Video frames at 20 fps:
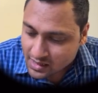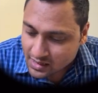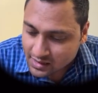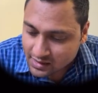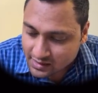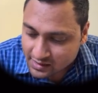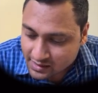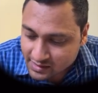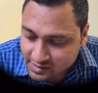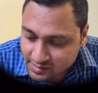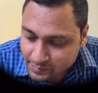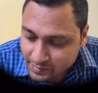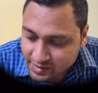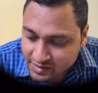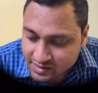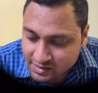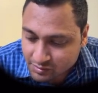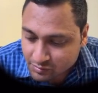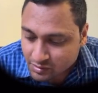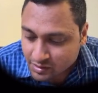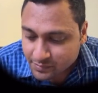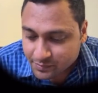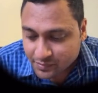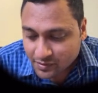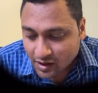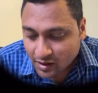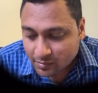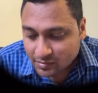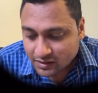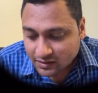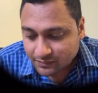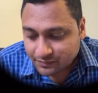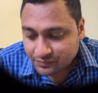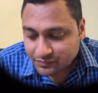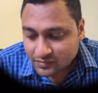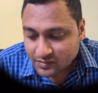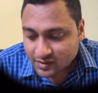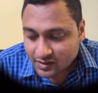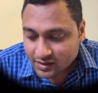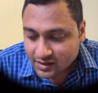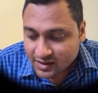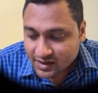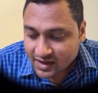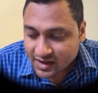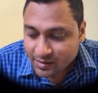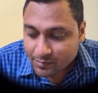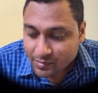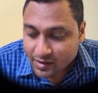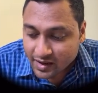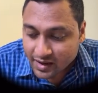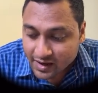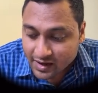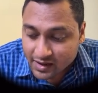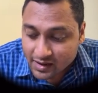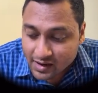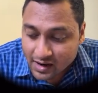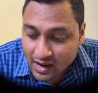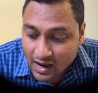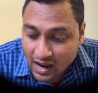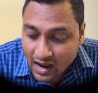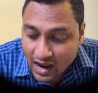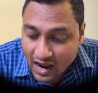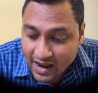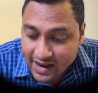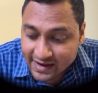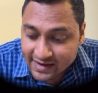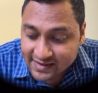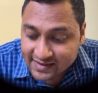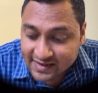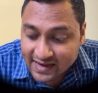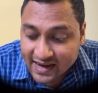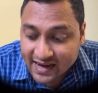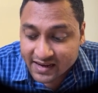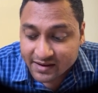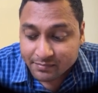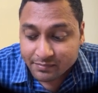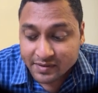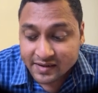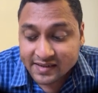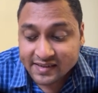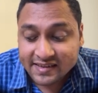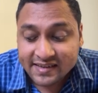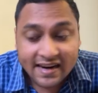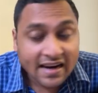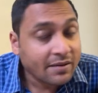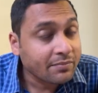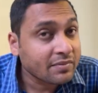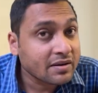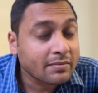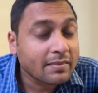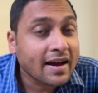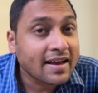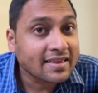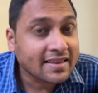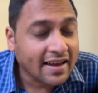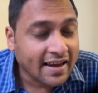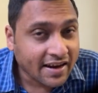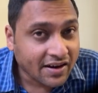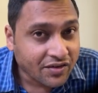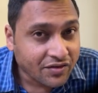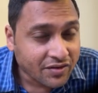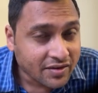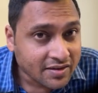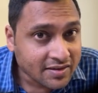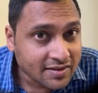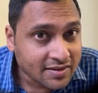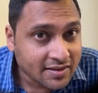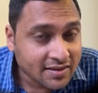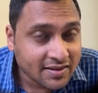This particular problem came in ISI BStat BMath Entrance.